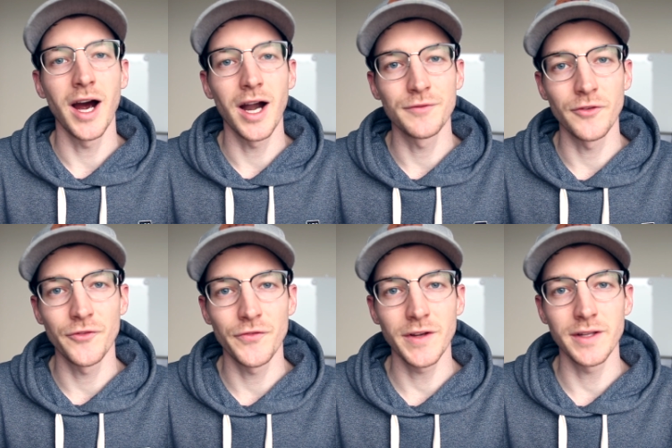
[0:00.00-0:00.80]
are
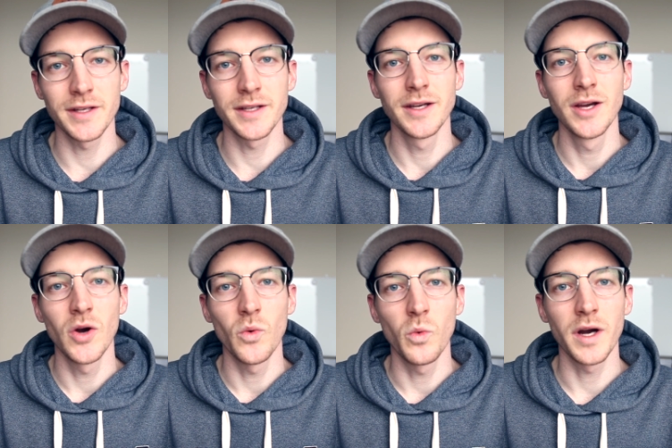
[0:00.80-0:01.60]
fulfilling
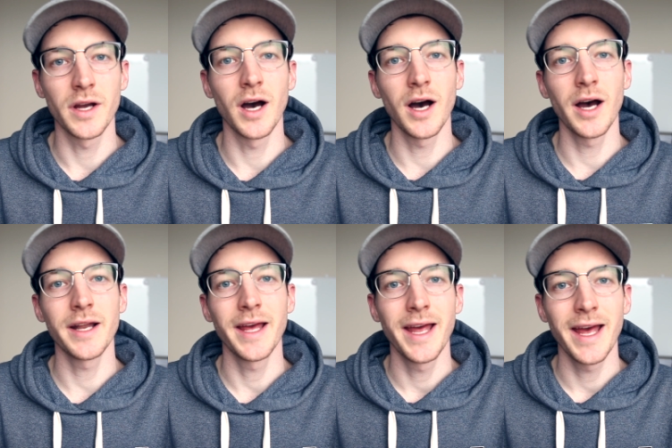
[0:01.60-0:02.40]
what God